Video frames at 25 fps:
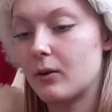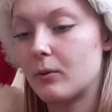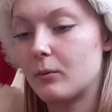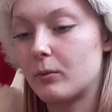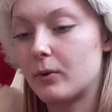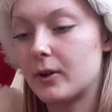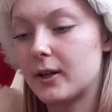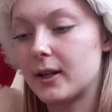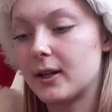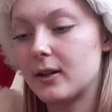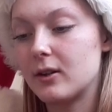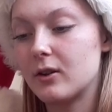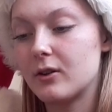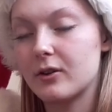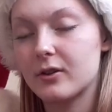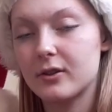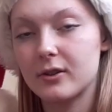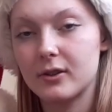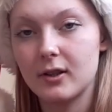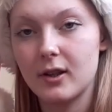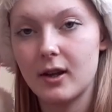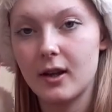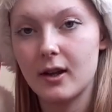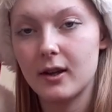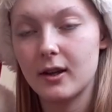it looks
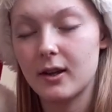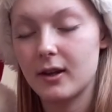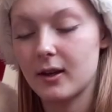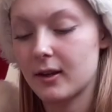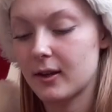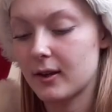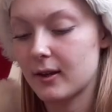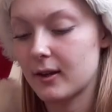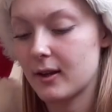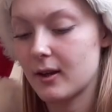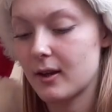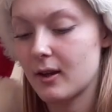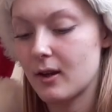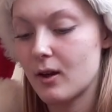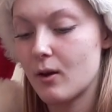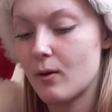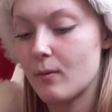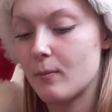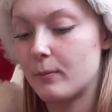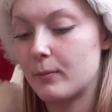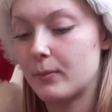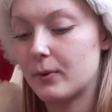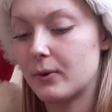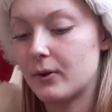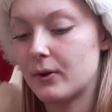like,
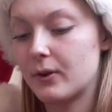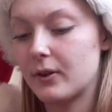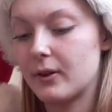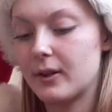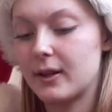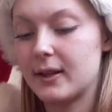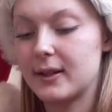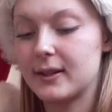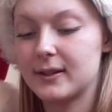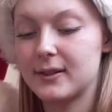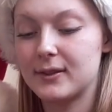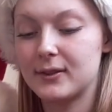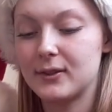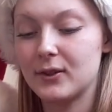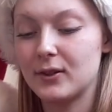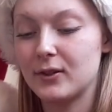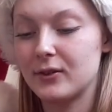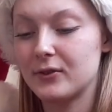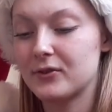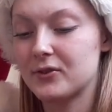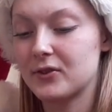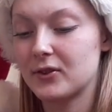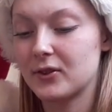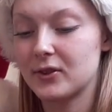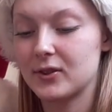but it's sort
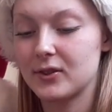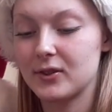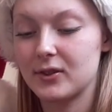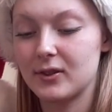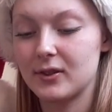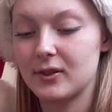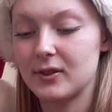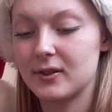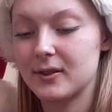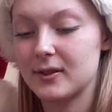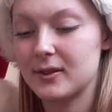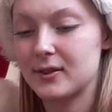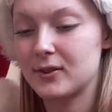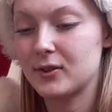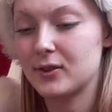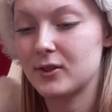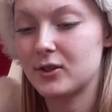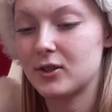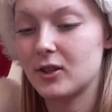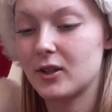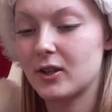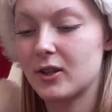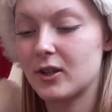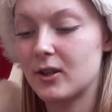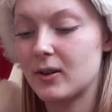of
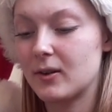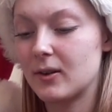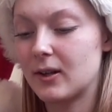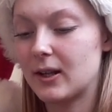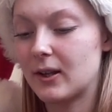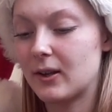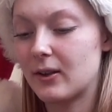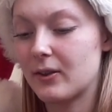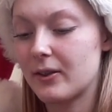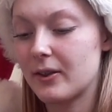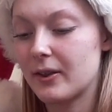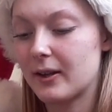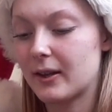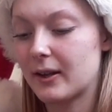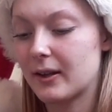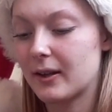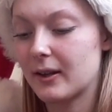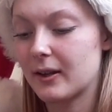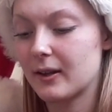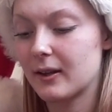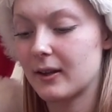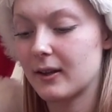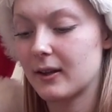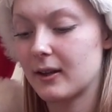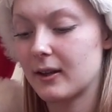such a cute little
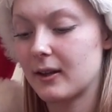thing.